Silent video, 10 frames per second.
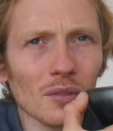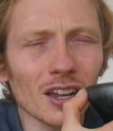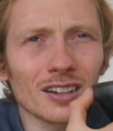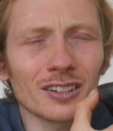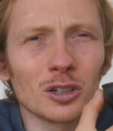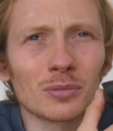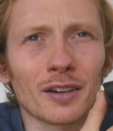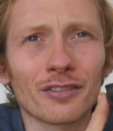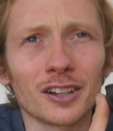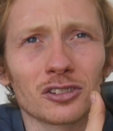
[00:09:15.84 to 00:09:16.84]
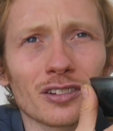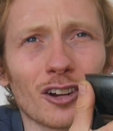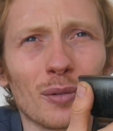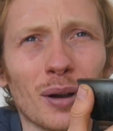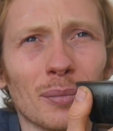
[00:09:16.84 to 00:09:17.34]
Excuse my French,
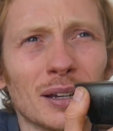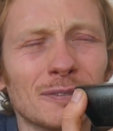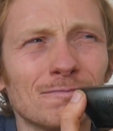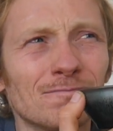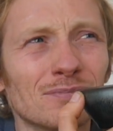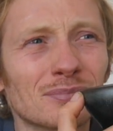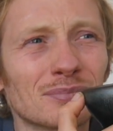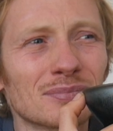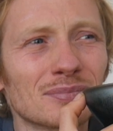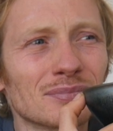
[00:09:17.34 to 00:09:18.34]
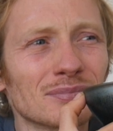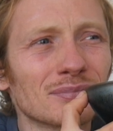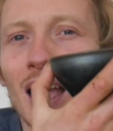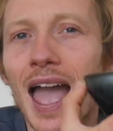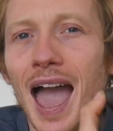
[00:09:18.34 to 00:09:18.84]
sorry, Mom.
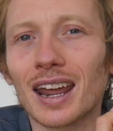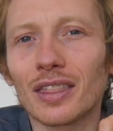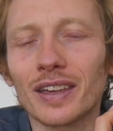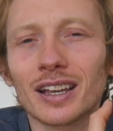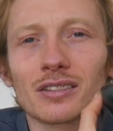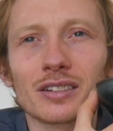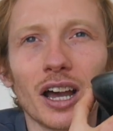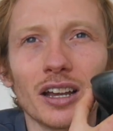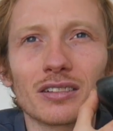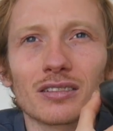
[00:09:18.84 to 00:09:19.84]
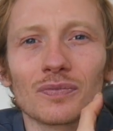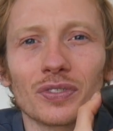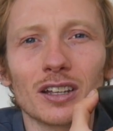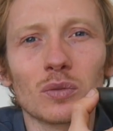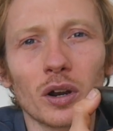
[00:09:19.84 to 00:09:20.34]
And I think it's nice.
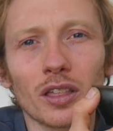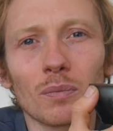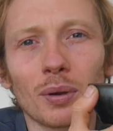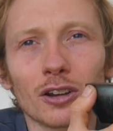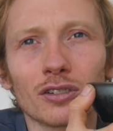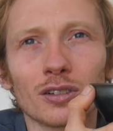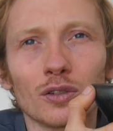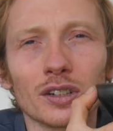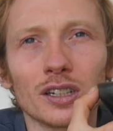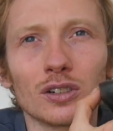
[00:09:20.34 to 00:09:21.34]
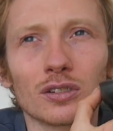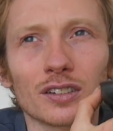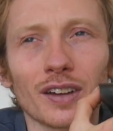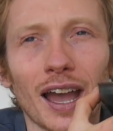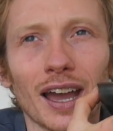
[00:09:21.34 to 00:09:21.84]
It's one of the better Silver Needles
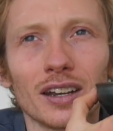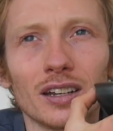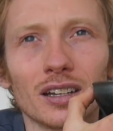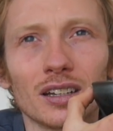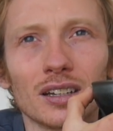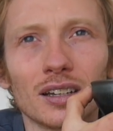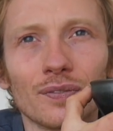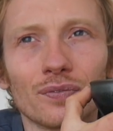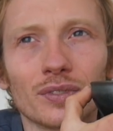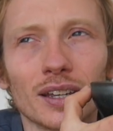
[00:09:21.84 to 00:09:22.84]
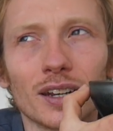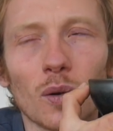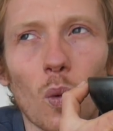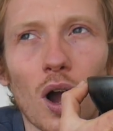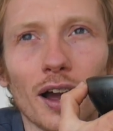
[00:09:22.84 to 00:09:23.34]
I've had in a
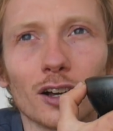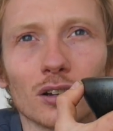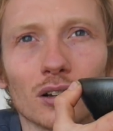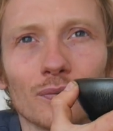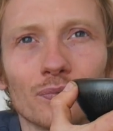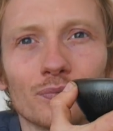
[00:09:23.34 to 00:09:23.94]
while.